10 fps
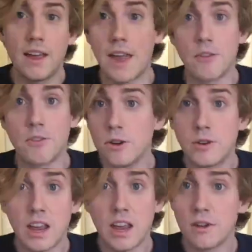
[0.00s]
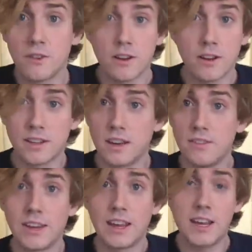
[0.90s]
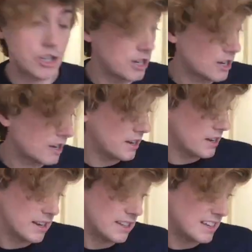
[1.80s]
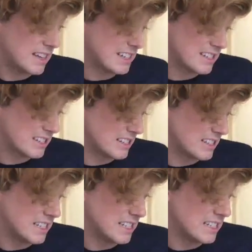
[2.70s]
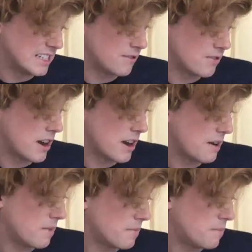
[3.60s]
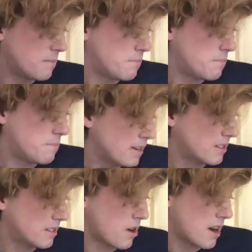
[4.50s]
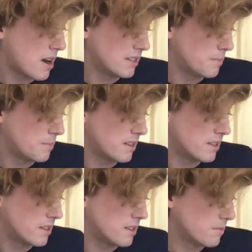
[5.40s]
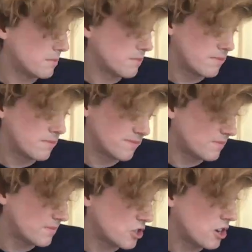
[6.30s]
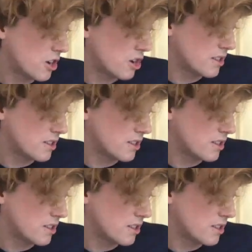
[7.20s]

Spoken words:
Everyone who came here for a sunny vacation is actually in for a big surprise because she caused a